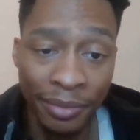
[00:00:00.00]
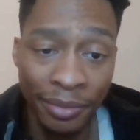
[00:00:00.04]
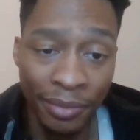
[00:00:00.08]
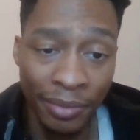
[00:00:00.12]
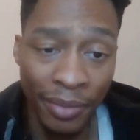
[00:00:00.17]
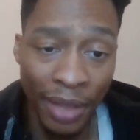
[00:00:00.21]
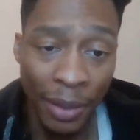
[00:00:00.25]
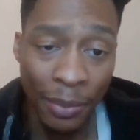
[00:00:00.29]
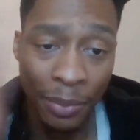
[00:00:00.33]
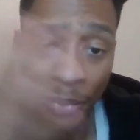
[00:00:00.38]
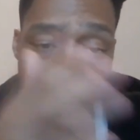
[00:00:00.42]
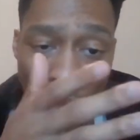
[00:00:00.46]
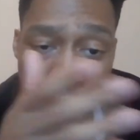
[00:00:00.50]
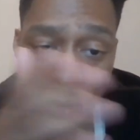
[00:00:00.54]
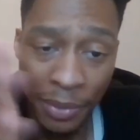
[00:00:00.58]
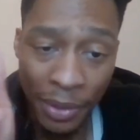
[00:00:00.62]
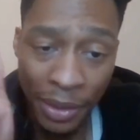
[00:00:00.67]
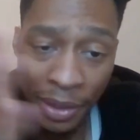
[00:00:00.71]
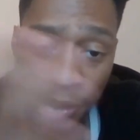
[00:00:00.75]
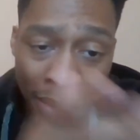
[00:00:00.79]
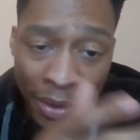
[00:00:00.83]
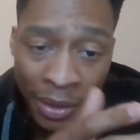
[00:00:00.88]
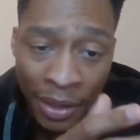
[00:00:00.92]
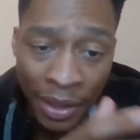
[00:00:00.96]
they
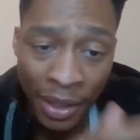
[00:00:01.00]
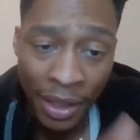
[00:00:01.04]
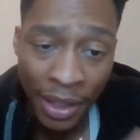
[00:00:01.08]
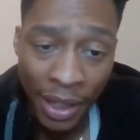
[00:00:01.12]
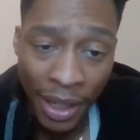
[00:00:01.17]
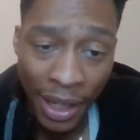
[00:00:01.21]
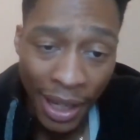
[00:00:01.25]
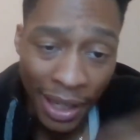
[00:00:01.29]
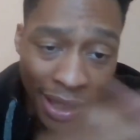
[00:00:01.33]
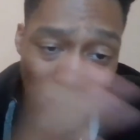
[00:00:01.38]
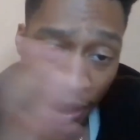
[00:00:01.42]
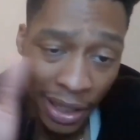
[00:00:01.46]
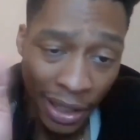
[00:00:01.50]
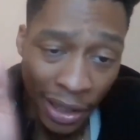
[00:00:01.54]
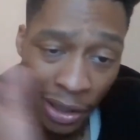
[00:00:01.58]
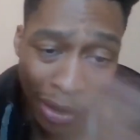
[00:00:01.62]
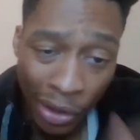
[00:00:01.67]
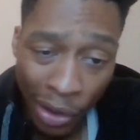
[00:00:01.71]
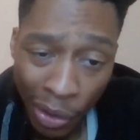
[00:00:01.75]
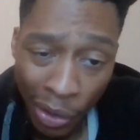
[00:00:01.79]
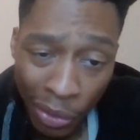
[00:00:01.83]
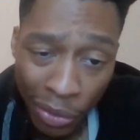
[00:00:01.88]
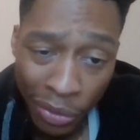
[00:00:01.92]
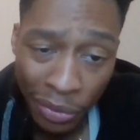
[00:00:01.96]
probably had
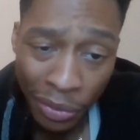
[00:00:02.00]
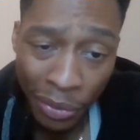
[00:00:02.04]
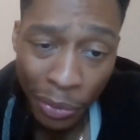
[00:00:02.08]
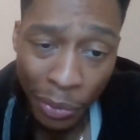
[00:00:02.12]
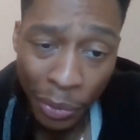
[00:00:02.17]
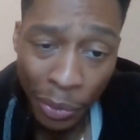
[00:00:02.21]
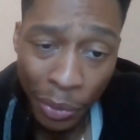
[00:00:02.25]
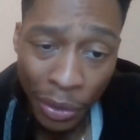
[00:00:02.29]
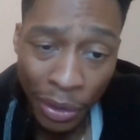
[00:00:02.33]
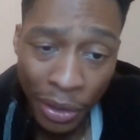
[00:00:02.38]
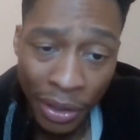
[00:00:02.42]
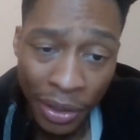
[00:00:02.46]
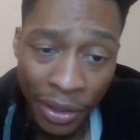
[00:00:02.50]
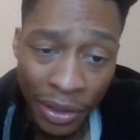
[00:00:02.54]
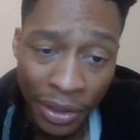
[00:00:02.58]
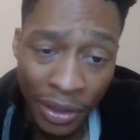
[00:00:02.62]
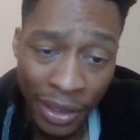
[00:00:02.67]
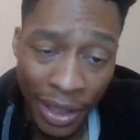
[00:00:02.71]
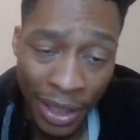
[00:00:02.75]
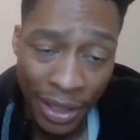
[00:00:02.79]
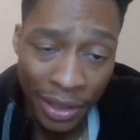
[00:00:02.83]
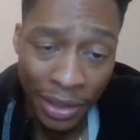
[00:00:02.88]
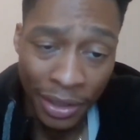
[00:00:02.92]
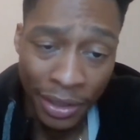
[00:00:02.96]
Gulf War,
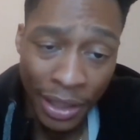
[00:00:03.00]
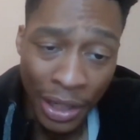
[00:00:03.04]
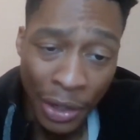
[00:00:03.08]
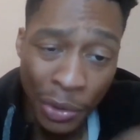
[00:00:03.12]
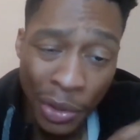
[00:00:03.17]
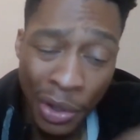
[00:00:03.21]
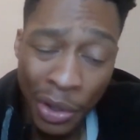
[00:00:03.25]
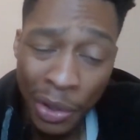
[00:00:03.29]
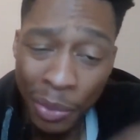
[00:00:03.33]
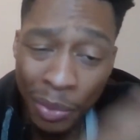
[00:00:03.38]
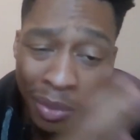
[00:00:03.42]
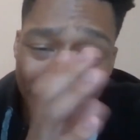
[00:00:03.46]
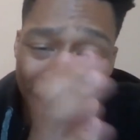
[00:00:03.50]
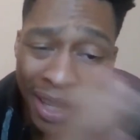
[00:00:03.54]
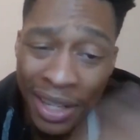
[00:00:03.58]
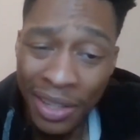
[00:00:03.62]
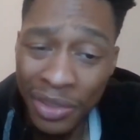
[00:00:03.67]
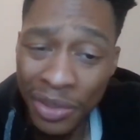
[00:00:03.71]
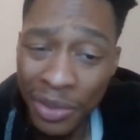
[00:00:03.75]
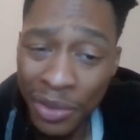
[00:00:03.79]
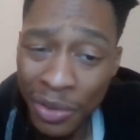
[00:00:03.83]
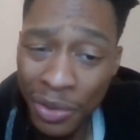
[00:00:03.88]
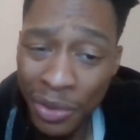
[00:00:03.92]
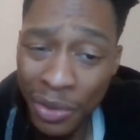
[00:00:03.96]
the whole
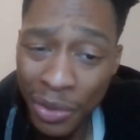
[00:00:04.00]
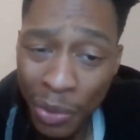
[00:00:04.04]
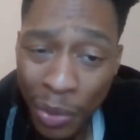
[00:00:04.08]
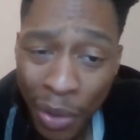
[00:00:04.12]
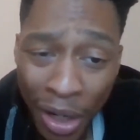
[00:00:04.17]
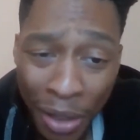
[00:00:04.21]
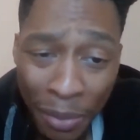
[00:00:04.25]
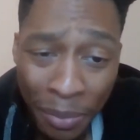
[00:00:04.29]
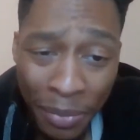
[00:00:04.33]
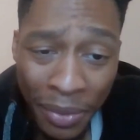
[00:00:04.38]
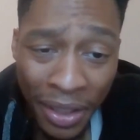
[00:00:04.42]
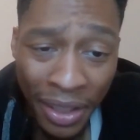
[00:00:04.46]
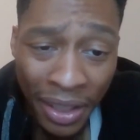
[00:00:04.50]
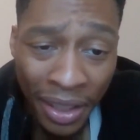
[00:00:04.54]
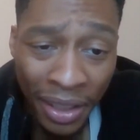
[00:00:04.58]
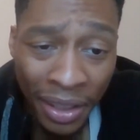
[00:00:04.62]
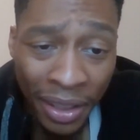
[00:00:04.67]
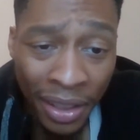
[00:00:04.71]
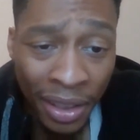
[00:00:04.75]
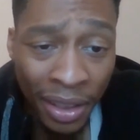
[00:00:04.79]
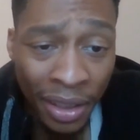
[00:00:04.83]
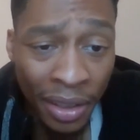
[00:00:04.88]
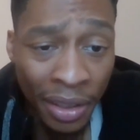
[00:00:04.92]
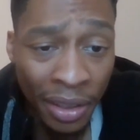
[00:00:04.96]
Desert Storm thing.
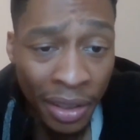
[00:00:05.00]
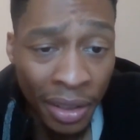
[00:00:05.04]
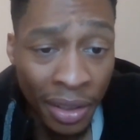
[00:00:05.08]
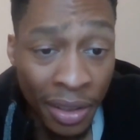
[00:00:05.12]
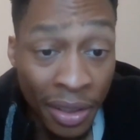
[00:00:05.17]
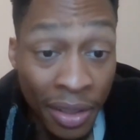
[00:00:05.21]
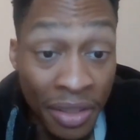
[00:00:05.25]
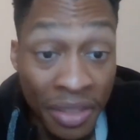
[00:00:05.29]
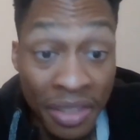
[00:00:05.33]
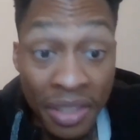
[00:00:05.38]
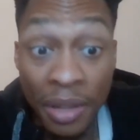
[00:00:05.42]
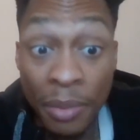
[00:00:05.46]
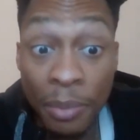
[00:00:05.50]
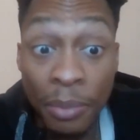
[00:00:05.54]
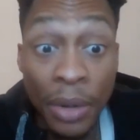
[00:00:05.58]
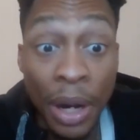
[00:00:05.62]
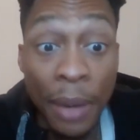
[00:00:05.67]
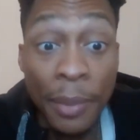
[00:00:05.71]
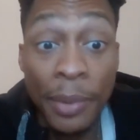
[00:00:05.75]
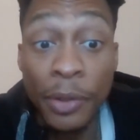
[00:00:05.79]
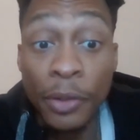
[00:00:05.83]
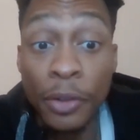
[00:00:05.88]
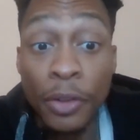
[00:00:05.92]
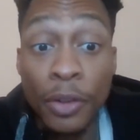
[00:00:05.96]
Some
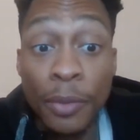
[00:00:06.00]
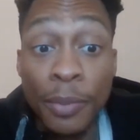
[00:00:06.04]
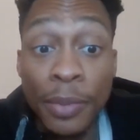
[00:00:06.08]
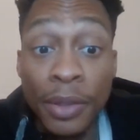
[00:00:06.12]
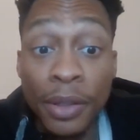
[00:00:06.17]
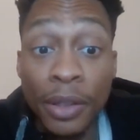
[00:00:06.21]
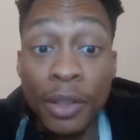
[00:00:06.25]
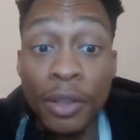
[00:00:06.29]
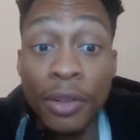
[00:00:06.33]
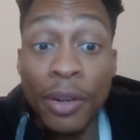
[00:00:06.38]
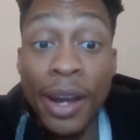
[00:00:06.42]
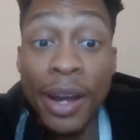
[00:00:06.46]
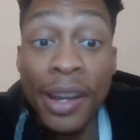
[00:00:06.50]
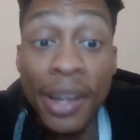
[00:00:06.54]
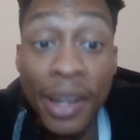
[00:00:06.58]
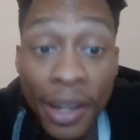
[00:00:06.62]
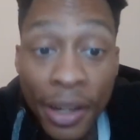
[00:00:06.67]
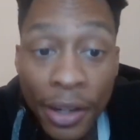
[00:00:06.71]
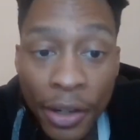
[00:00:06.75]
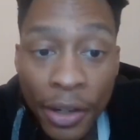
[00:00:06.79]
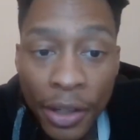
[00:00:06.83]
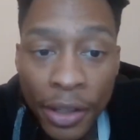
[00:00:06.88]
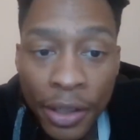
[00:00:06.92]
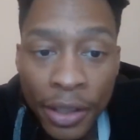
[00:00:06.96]
probably grew up in a crack
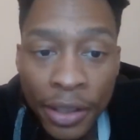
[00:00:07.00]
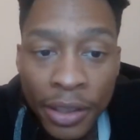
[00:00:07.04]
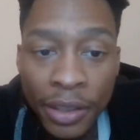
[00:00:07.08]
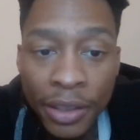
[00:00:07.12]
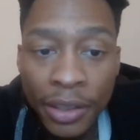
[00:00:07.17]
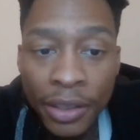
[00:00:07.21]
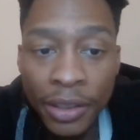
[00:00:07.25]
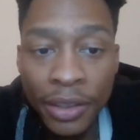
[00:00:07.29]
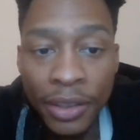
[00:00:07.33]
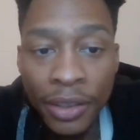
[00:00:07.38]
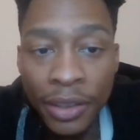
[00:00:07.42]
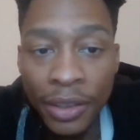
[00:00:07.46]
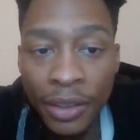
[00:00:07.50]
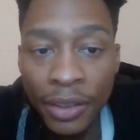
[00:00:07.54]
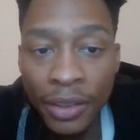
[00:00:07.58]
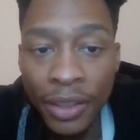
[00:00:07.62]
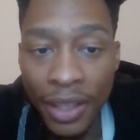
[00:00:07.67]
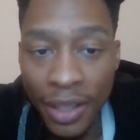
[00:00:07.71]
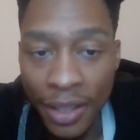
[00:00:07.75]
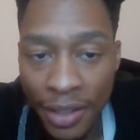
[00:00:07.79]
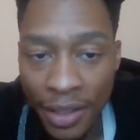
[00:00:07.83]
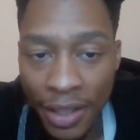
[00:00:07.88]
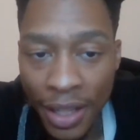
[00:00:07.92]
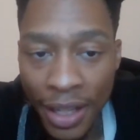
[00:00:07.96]
era,
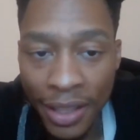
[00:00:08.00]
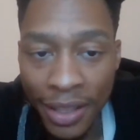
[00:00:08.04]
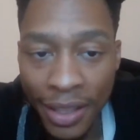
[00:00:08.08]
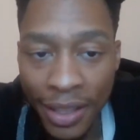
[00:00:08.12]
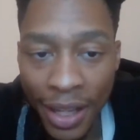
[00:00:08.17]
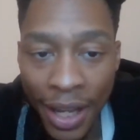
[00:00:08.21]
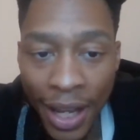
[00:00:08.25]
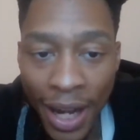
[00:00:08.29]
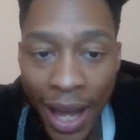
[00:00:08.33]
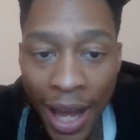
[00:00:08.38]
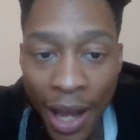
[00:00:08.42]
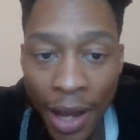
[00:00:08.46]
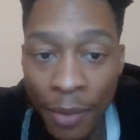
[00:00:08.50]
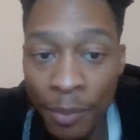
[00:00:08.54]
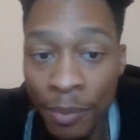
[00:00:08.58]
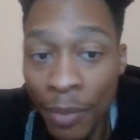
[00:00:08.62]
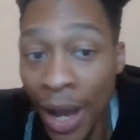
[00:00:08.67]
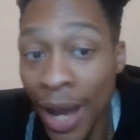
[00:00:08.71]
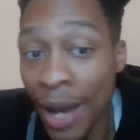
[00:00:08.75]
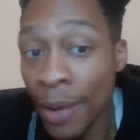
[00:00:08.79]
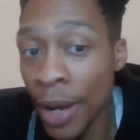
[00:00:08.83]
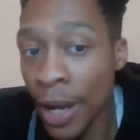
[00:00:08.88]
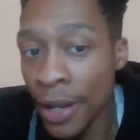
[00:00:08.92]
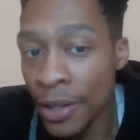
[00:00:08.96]
things like that.
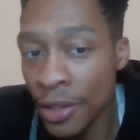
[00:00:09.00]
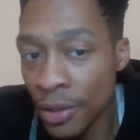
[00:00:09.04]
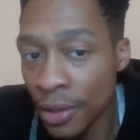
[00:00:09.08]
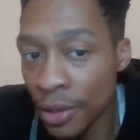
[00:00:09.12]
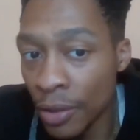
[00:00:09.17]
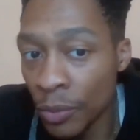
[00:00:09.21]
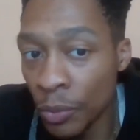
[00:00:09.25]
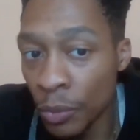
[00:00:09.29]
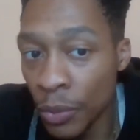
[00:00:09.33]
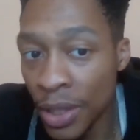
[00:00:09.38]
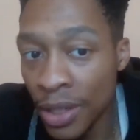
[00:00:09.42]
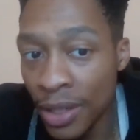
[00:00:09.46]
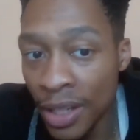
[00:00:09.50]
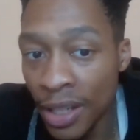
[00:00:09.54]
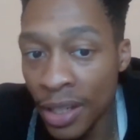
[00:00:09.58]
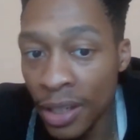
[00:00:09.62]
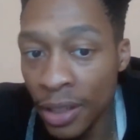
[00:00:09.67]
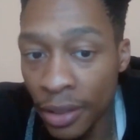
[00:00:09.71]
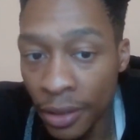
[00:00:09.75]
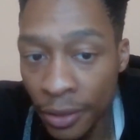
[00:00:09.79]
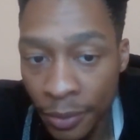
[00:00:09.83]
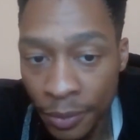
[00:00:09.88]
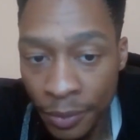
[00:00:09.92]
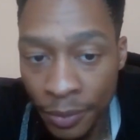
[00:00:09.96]
We
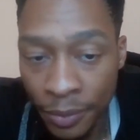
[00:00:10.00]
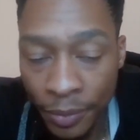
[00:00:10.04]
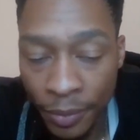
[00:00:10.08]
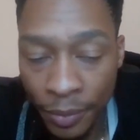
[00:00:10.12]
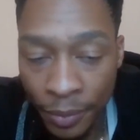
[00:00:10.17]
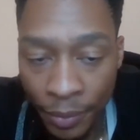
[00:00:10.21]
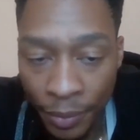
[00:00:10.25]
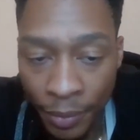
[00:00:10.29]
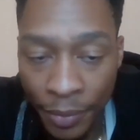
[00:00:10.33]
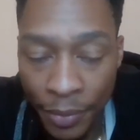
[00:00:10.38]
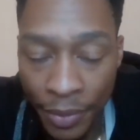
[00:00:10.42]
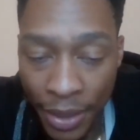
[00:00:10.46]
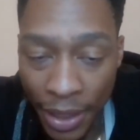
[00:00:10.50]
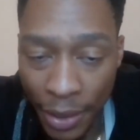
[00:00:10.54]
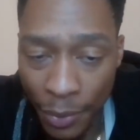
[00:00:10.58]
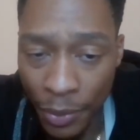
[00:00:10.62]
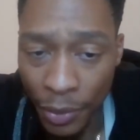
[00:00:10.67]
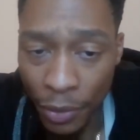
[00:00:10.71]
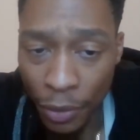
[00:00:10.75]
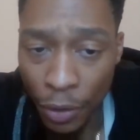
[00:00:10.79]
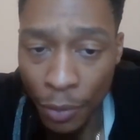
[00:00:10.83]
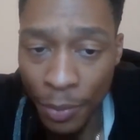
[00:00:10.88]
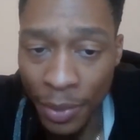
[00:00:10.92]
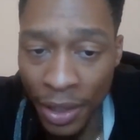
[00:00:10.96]
didn't. So
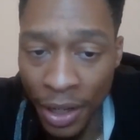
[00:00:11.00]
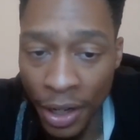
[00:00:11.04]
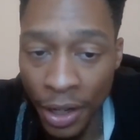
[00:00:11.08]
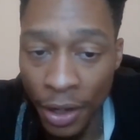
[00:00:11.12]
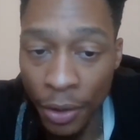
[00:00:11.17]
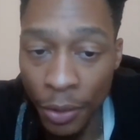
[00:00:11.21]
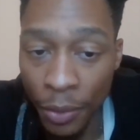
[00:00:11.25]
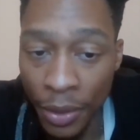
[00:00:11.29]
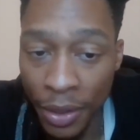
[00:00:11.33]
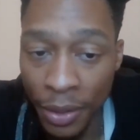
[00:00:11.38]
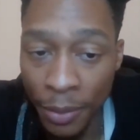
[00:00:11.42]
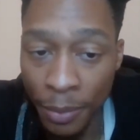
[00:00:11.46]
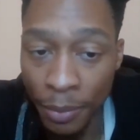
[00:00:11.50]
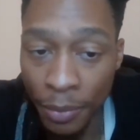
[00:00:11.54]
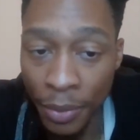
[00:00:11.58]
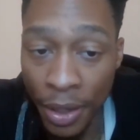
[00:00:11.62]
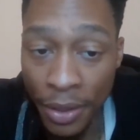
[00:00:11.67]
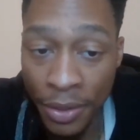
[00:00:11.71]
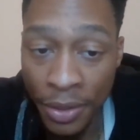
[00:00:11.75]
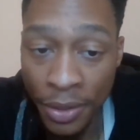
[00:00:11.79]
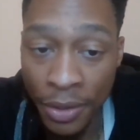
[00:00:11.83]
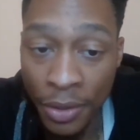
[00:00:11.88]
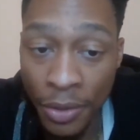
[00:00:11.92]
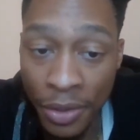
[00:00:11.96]
we grew up in heroin and
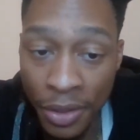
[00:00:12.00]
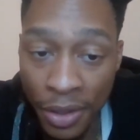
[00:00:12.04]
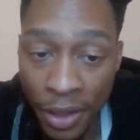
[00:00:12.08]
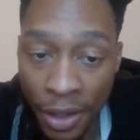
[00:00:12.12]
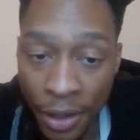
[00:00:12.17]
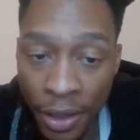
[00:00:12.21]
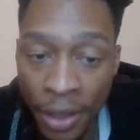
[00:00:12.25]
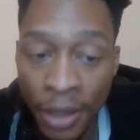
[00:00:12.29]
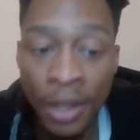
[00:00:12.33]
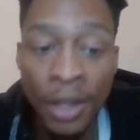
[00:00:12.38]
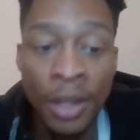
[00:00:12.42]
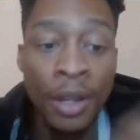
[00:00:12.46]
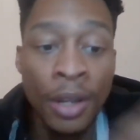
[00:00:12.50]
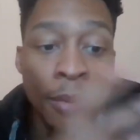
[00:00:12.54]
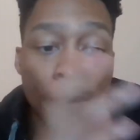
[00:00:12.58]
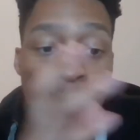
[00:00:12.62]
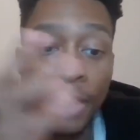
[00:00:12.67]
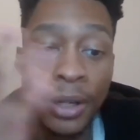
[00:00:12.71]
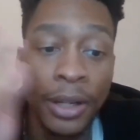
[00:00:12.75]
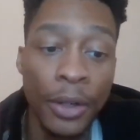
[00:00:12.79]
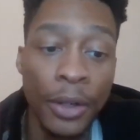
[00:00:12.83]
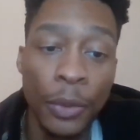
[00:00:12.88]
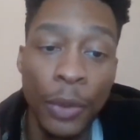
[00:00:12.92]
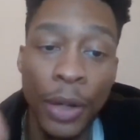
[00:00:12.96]
prostitution era.
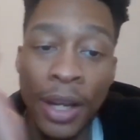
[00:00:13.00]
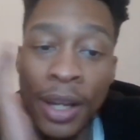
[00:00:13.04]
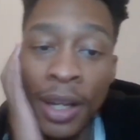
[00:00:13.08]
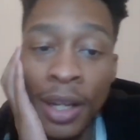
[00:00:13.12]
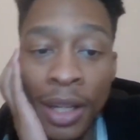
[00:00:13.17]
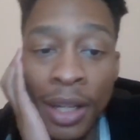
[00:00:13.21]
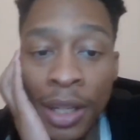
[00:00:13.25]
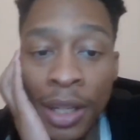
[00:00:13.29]
But anyway,